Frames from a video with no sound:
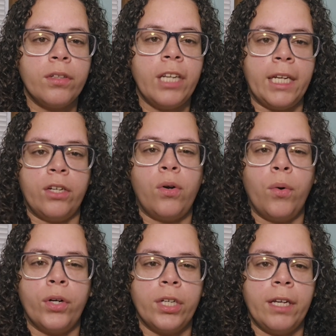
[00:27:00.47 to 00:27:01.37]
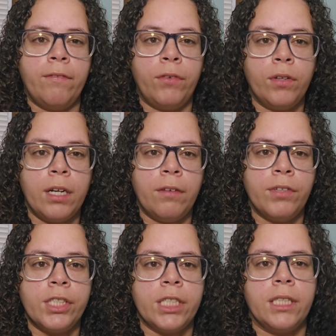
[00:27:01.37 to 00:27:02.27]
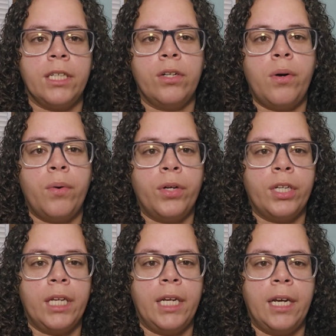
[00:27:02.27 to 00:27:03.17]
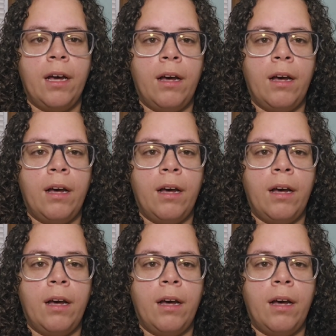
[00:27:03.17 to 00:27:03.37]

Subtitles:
like a quarterly full coverage and then a quarterly